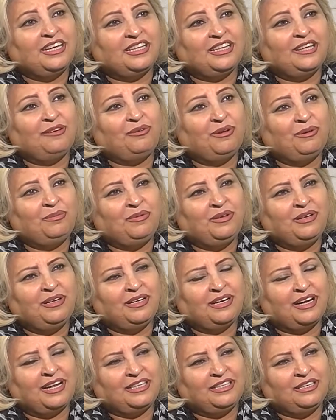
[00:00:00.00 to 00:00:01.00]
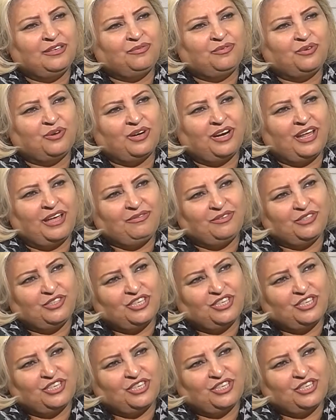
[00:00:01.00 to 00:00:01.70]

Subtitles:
they will be ready for life